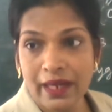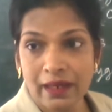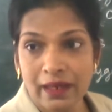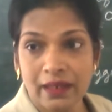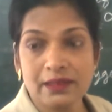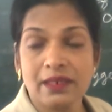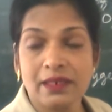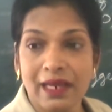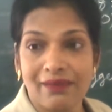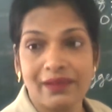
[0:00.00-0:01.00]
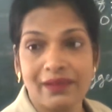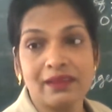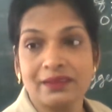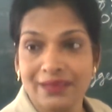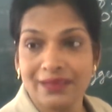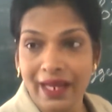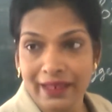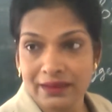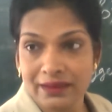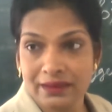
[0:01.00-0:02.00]
At least 11
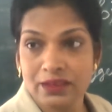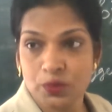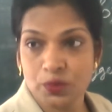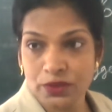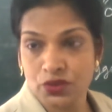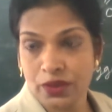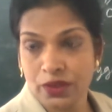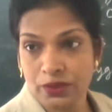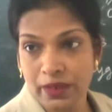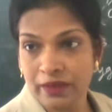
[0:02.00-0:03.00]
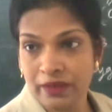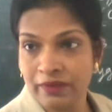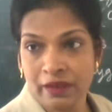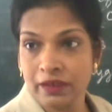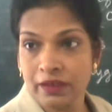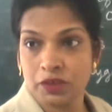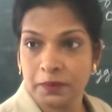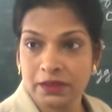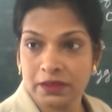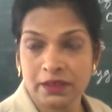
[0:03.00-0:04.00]
science. This much you have to write. Whether it is
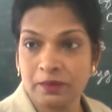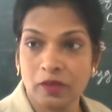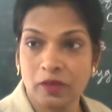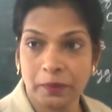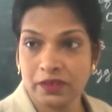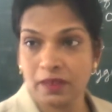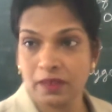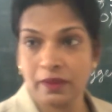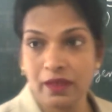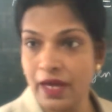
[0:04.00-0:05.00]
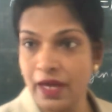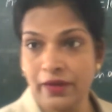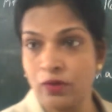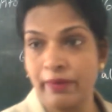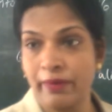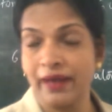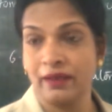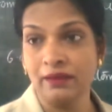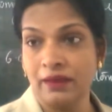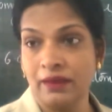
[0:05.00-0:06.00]
PCM or PCB, I don't
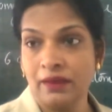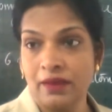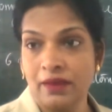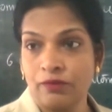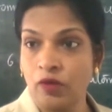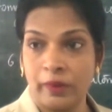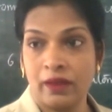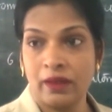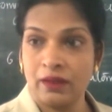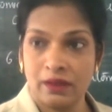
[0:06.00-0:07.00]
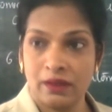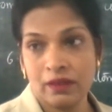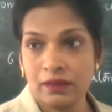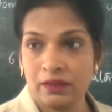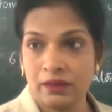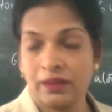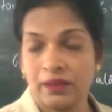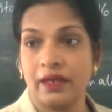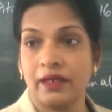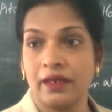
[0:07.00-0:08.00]
matter. For me, they
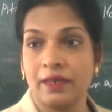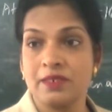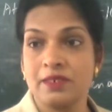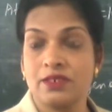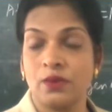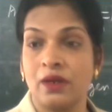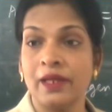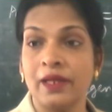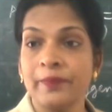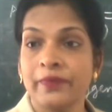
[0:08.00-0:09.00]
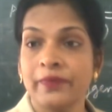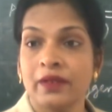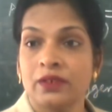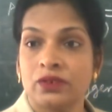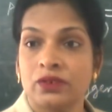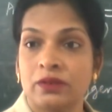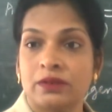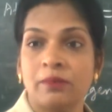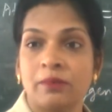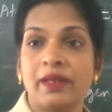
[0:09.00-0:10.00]
are in chemistry only. So
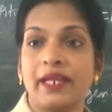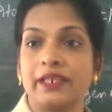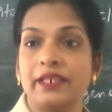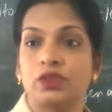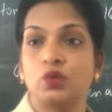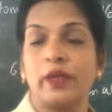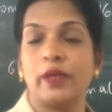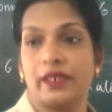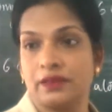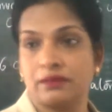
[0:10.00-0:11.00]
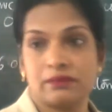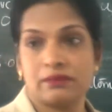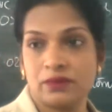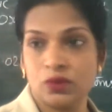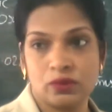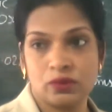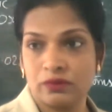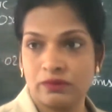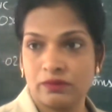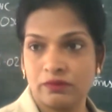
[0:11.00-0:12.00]
simply write students.
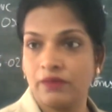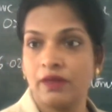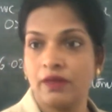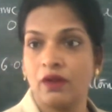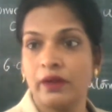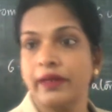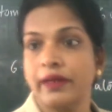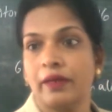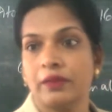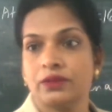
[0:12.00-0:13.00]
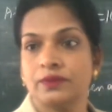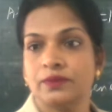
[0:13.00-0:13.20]
No, we will not admit.